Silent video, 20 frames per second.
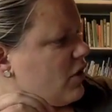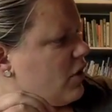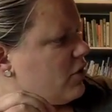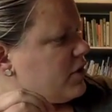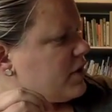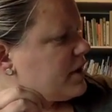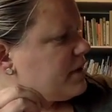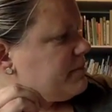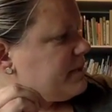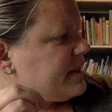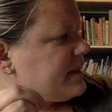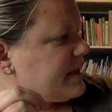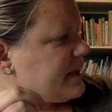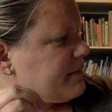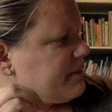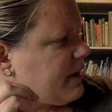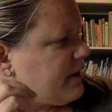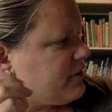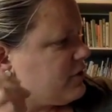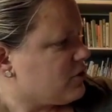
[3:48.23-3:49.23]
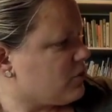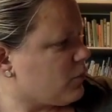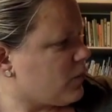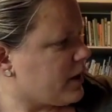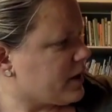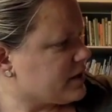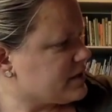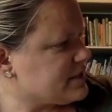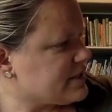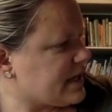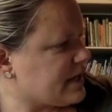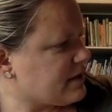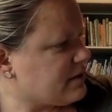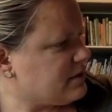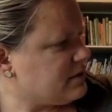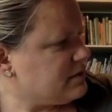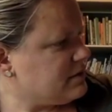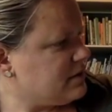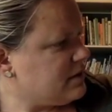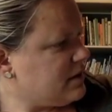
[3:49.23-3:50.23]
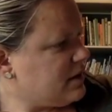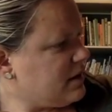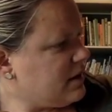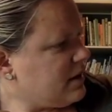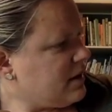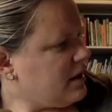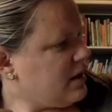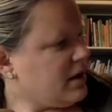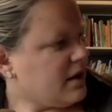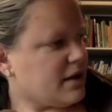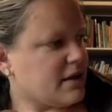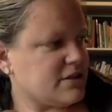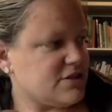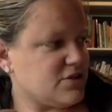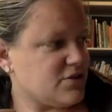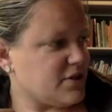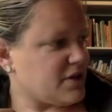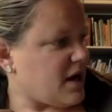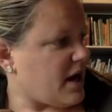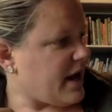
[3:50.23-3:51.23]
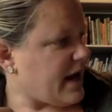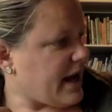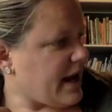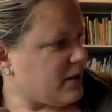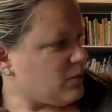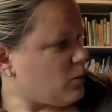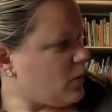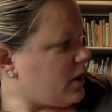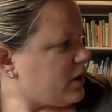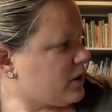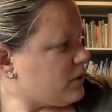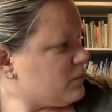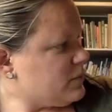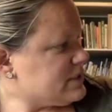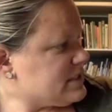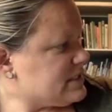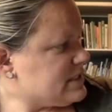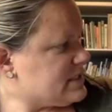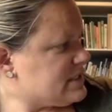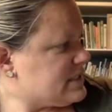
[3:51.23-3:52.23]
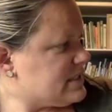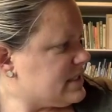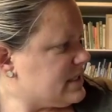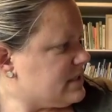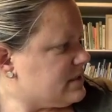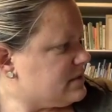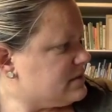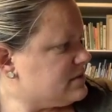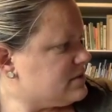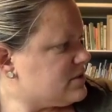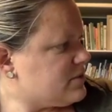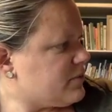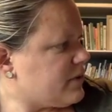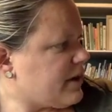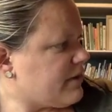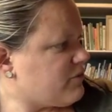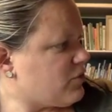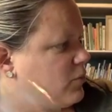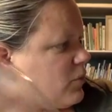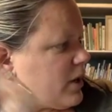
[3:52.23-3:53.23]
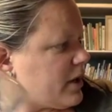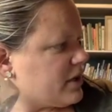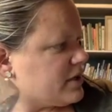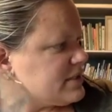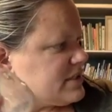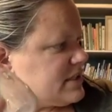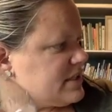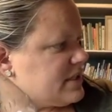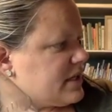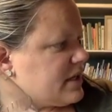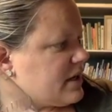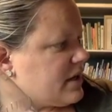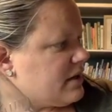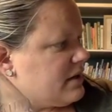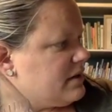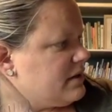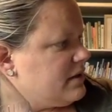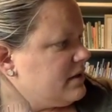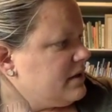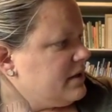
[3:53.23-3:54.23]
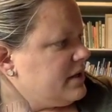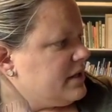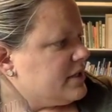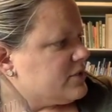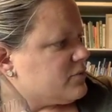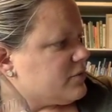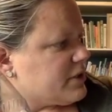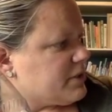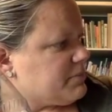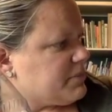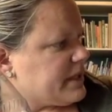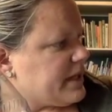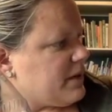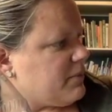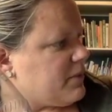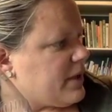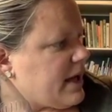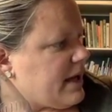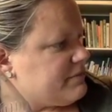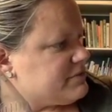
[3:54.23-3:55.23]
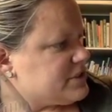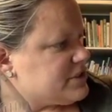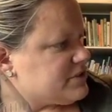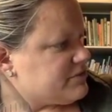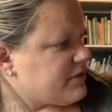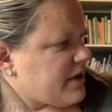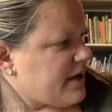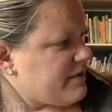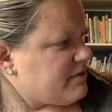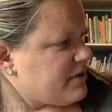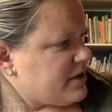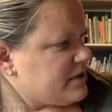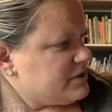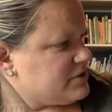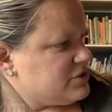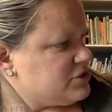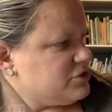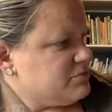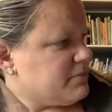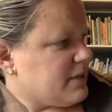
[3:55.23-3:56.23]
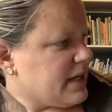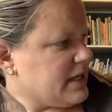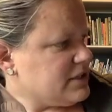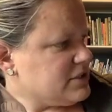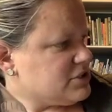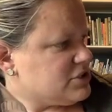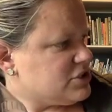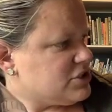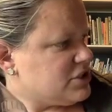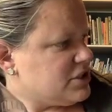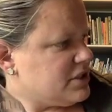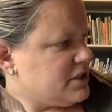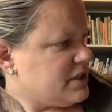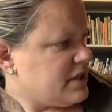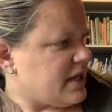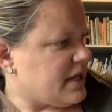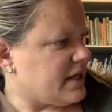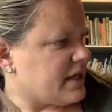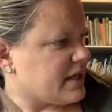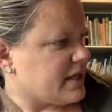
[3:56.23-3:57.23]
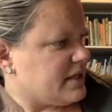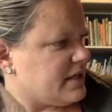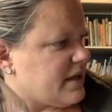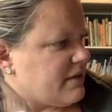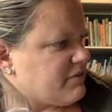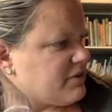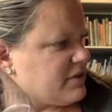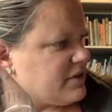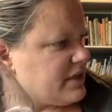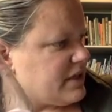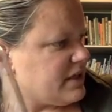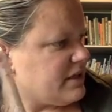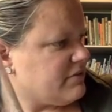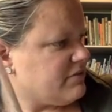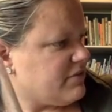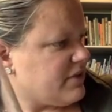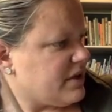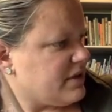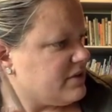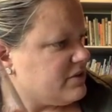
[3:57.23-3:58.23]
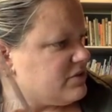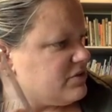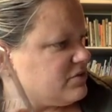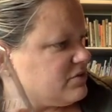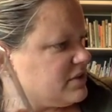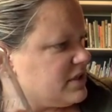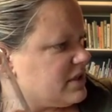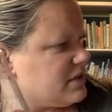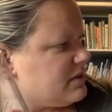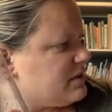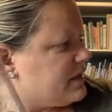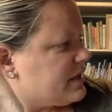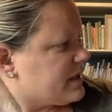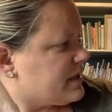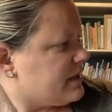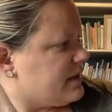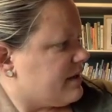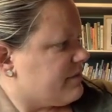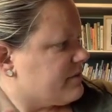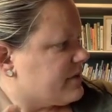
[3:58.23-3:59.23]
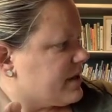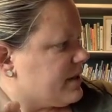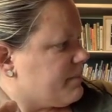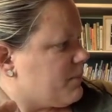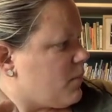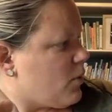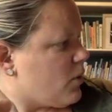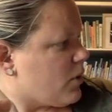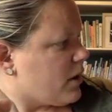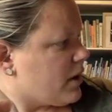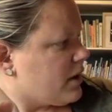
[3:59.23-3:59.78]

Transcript: you're going to be thinking about your water cycle because you cannot add water once it's sealed. So whatever water's in there is what the plant will have to survive on. Too much, and it can never leave, and too little, it can never get more.